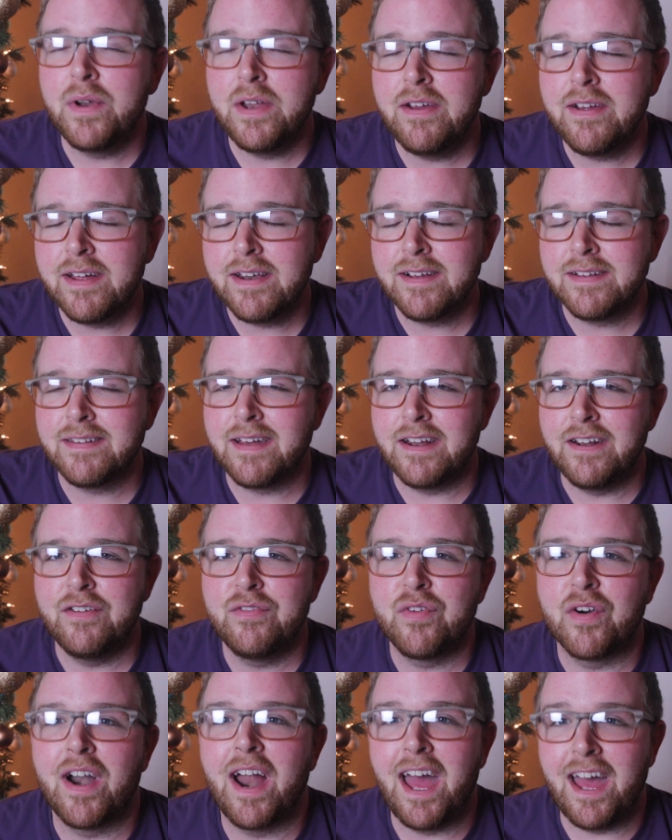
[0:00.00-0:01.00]
What do you get
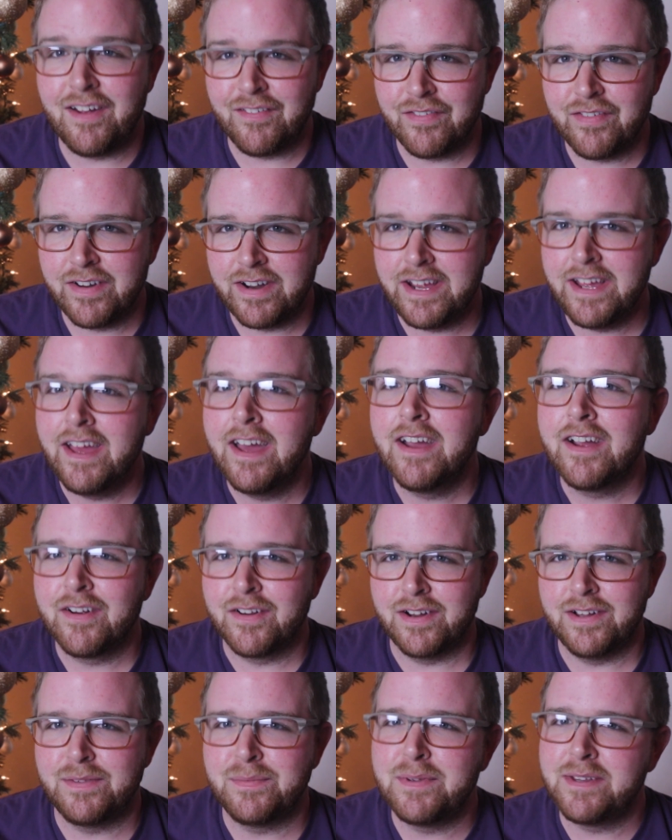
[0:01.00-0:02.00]
excited for every
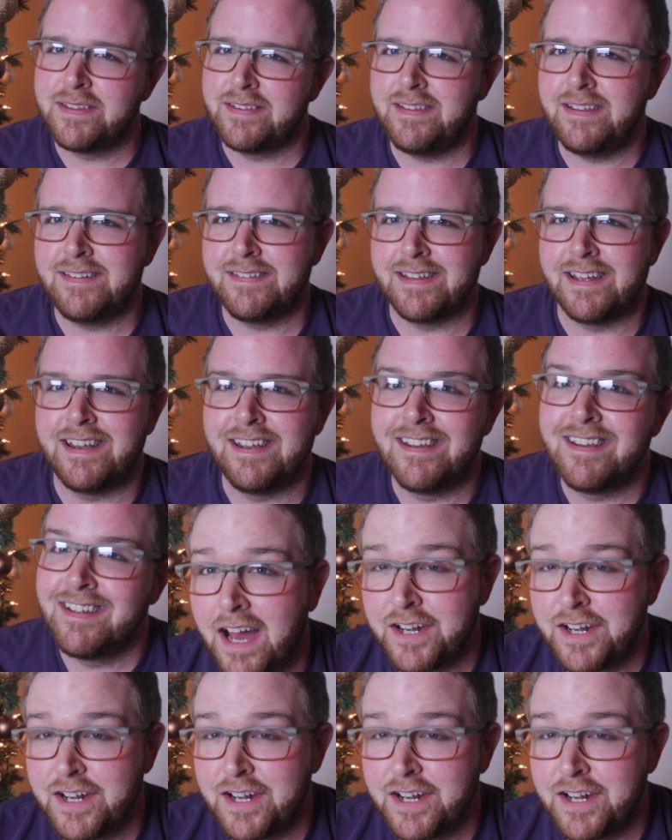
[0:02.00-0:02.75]
Christmas season.